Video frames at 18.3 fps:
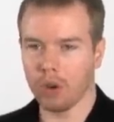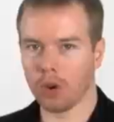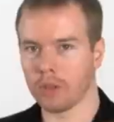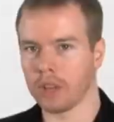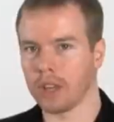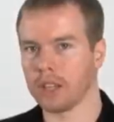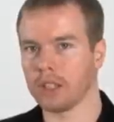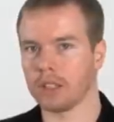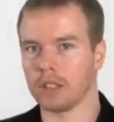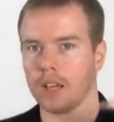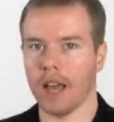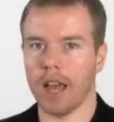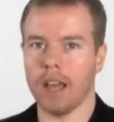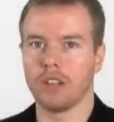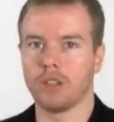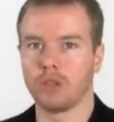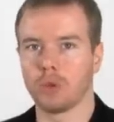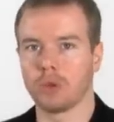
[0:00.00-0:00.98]
or they
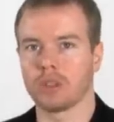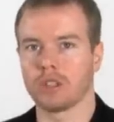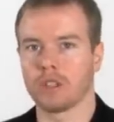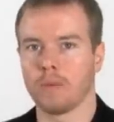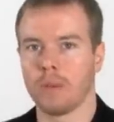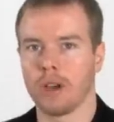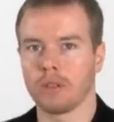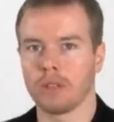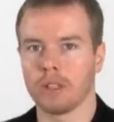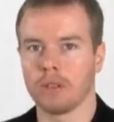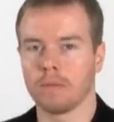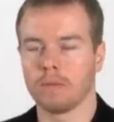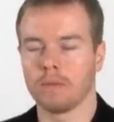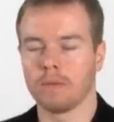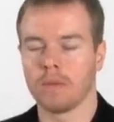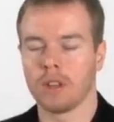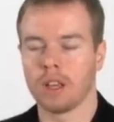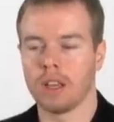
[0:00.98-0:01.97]
head towards the mountain.
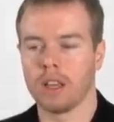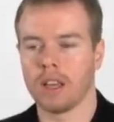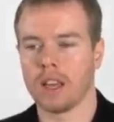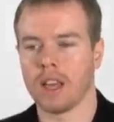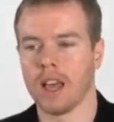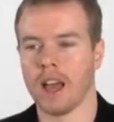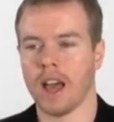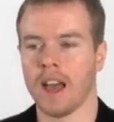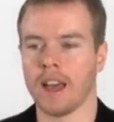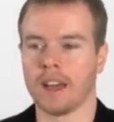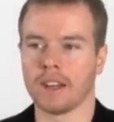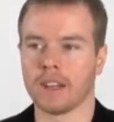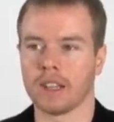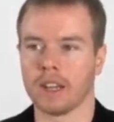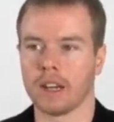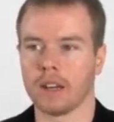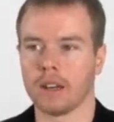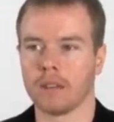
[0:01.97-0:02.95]
And
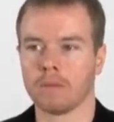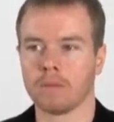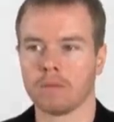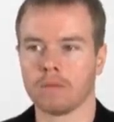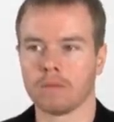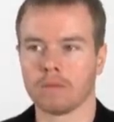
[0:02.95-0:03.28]
then